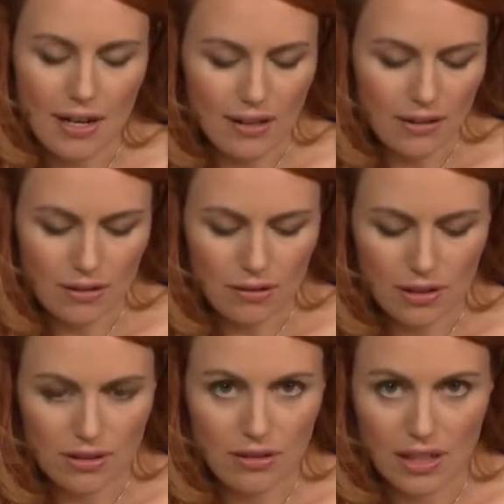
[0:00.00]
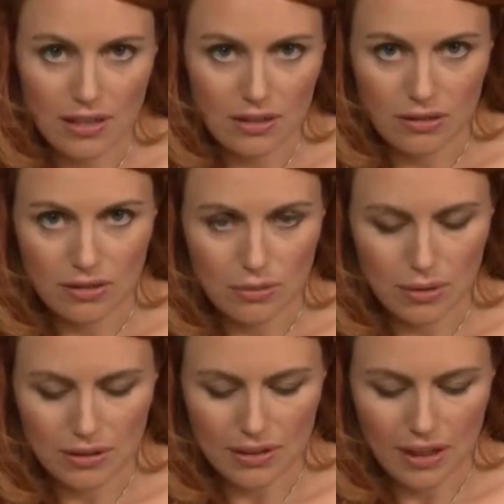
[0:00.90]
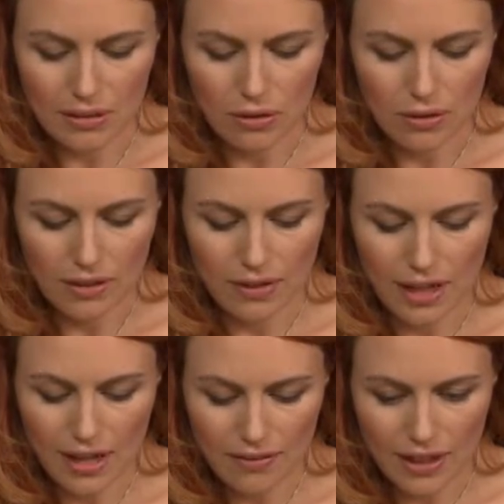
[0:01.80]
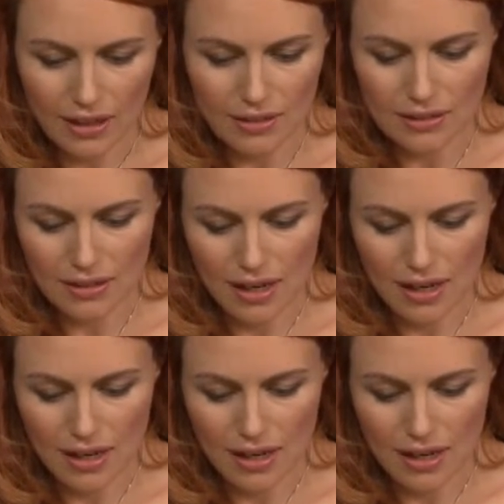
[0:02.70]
there's a lot of children's books that don't even have text,